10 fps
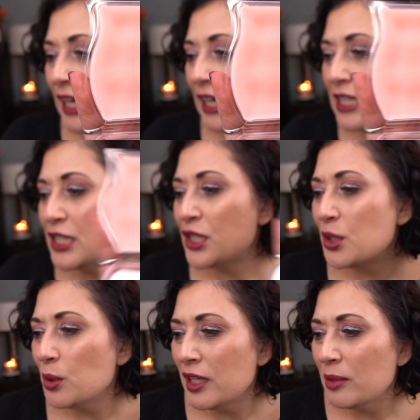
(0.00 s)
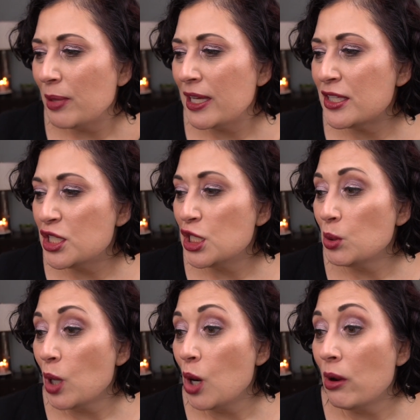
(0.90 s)
and the soothing base
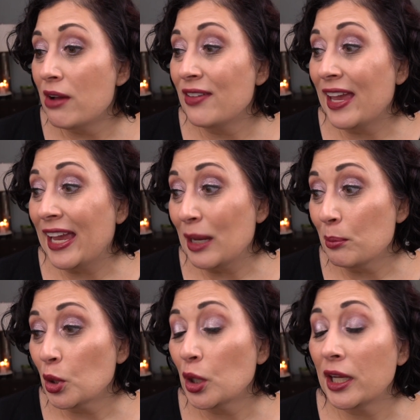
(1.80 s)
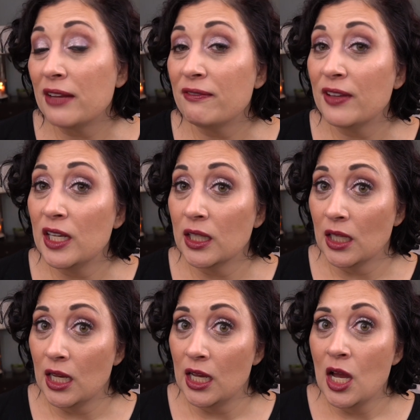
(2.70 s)
duo of amber and
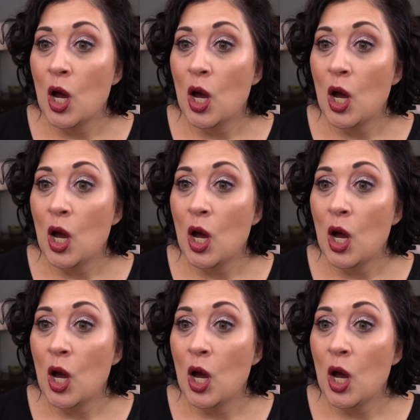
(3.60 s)
vanilla.